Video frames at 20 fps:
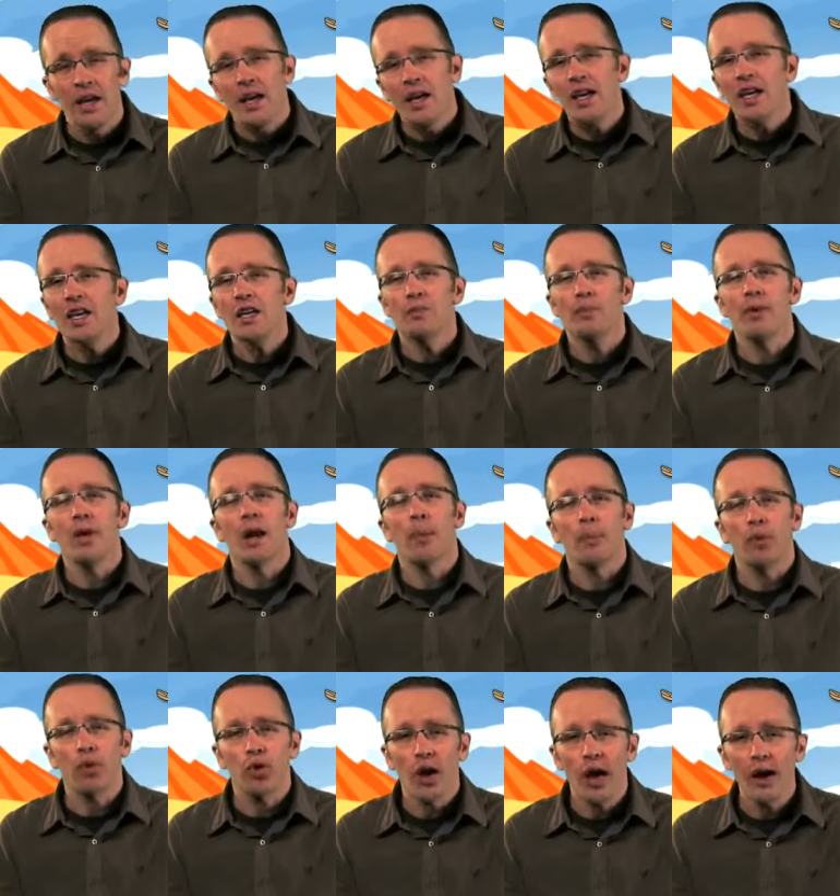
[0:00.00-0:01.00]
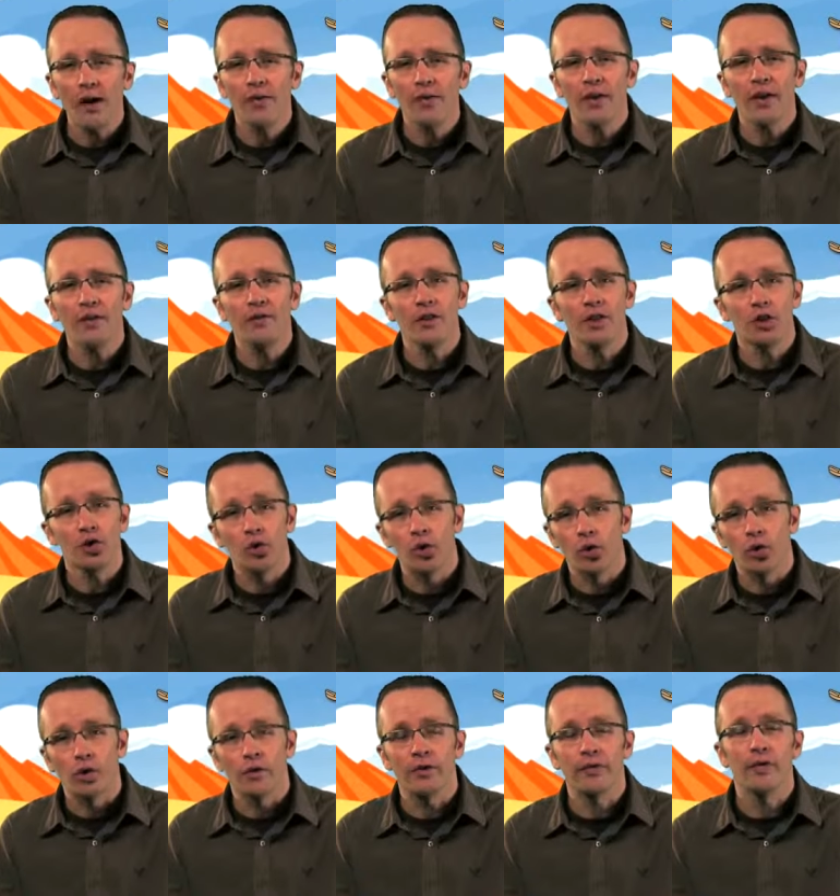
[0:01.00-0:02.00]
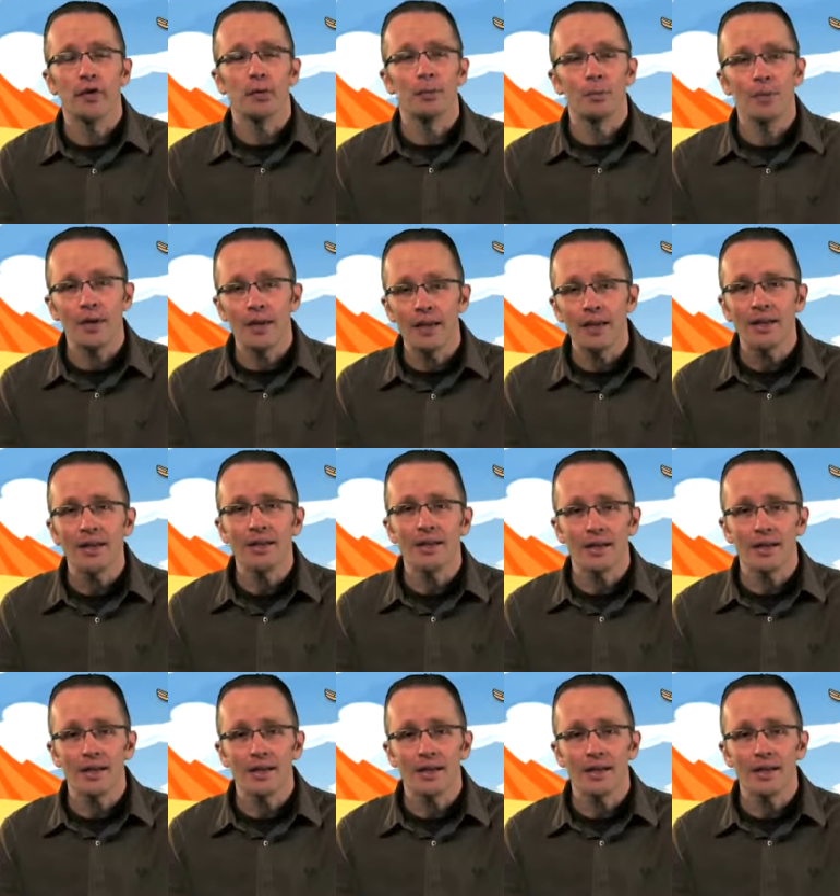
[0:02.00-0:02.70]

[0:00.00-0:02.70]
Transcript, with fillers: He had been a prophet of the Lord for many